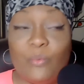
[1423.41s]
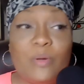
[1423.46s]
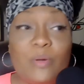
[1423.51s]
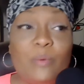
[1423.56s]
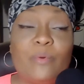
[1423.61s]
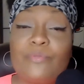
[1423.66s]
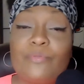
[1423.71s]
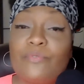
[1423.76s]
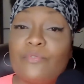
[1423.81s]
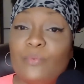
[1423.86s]
we
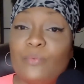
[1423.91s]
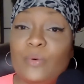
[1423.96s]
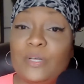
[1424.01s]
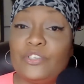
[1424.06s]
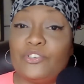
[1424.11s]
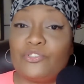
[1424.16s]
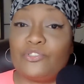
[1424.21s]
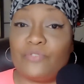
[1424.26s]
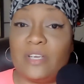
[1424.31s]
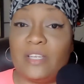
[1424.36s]
went through the one
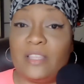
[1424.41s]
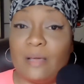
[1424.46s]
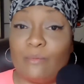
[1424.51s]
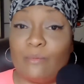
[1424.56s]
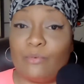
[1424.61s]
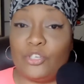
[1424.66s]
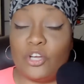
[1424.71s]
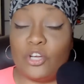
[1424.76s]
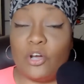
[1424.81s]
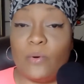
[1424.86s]
screen that
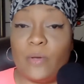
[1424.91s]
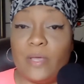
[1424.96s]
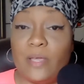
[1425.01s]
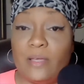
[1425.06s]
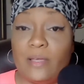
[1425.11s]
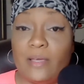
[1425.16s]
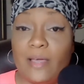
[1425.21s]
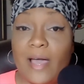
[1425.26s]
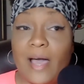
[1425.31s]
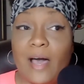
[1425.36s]
was
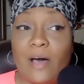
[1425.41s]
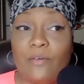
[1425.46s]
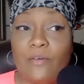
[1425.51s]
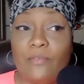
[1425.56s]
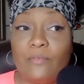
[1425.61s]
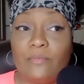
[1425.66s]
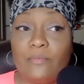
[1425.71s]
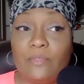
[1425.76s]
showing how